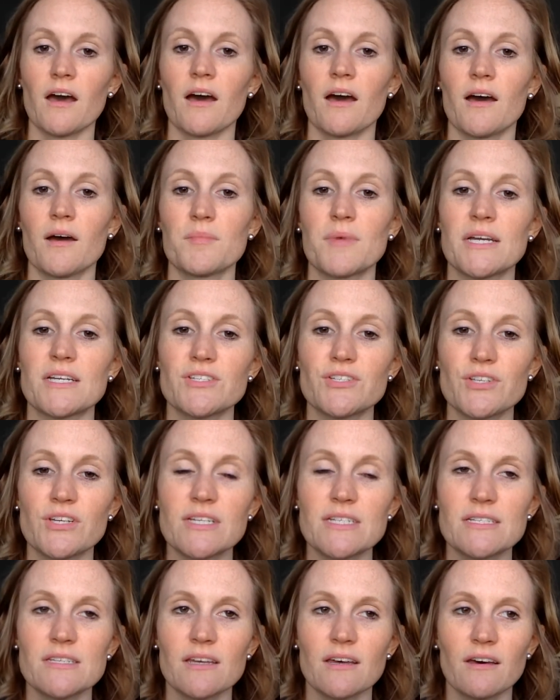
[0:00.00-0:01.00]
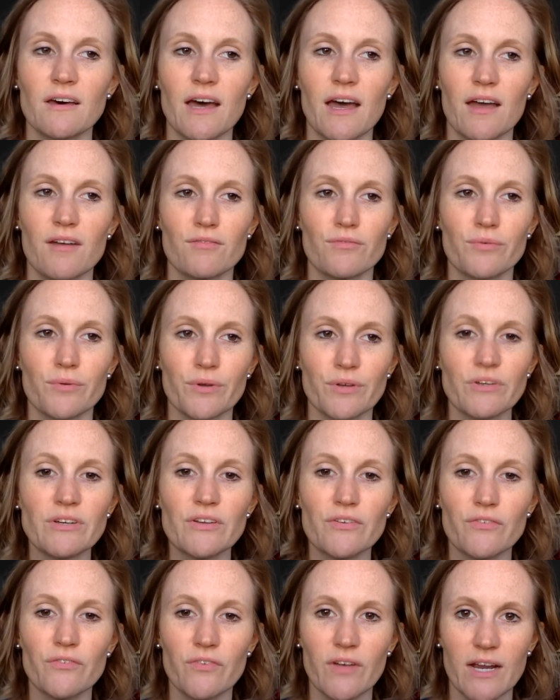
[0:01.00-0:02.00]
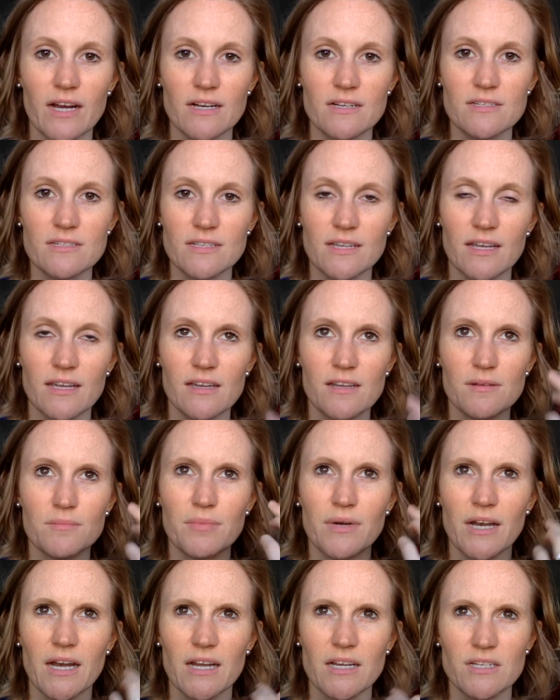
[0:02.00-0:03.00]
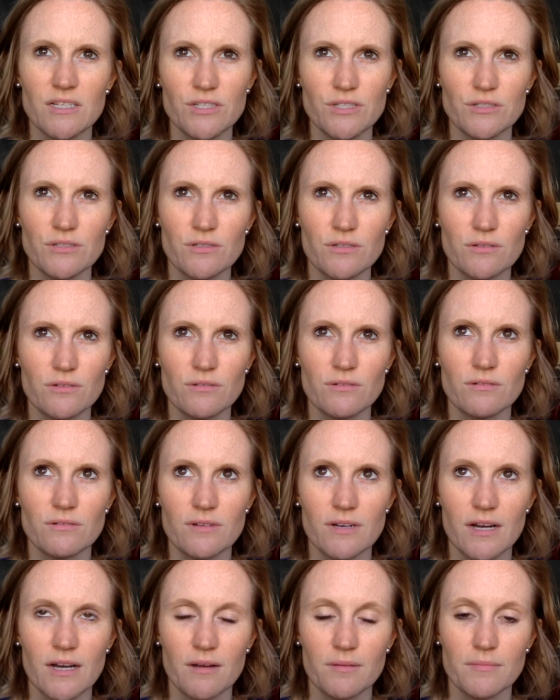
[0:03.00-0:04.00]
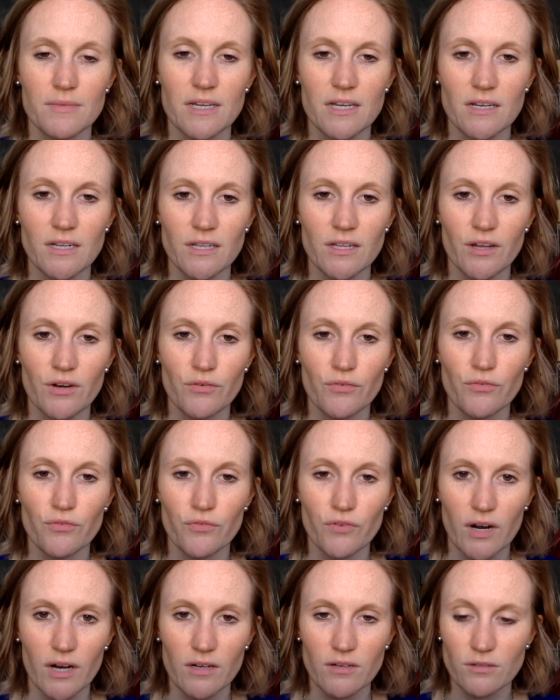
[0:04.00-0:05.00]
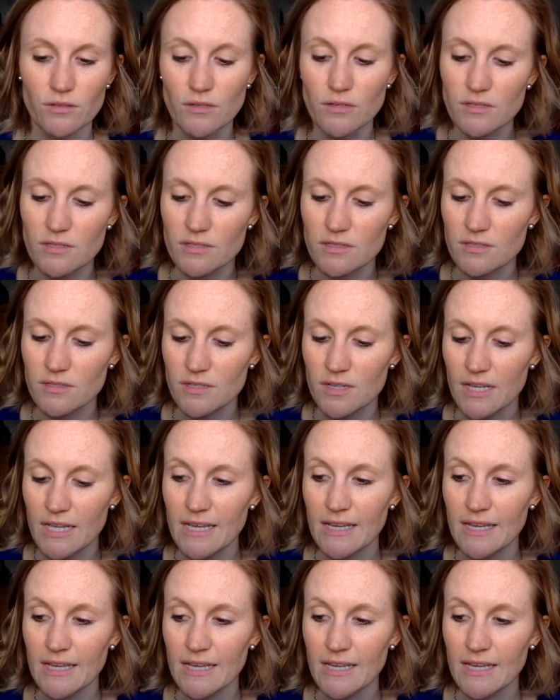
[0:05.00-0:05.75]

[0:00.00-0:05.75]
As you can tell, I have really fair skin, but I do get a lot of freckles